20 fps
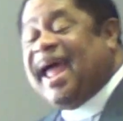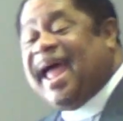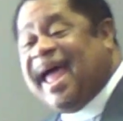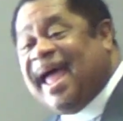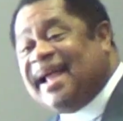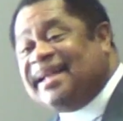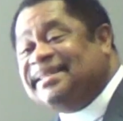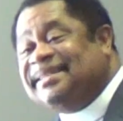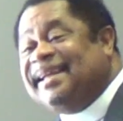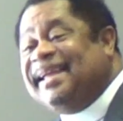
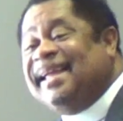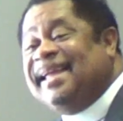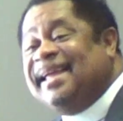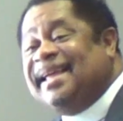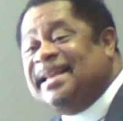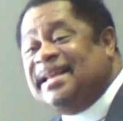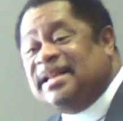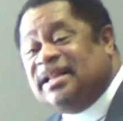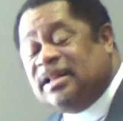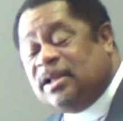act
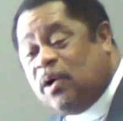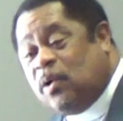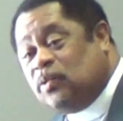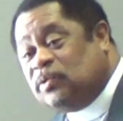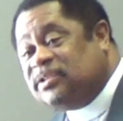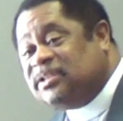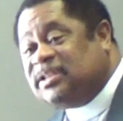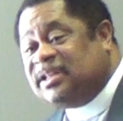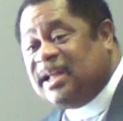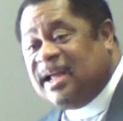in
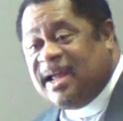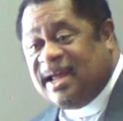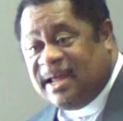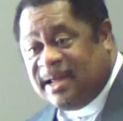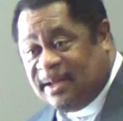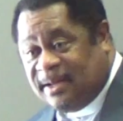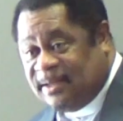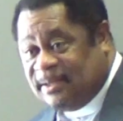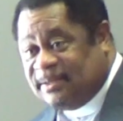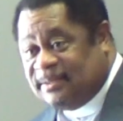those
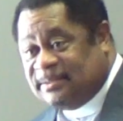things.